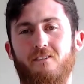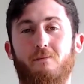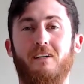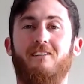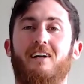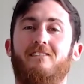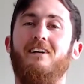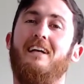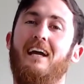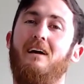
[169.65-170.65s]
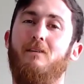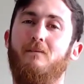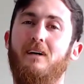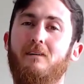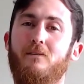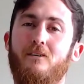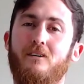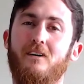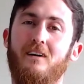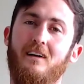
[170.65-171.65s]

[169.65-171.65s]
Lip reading: being around really happy people,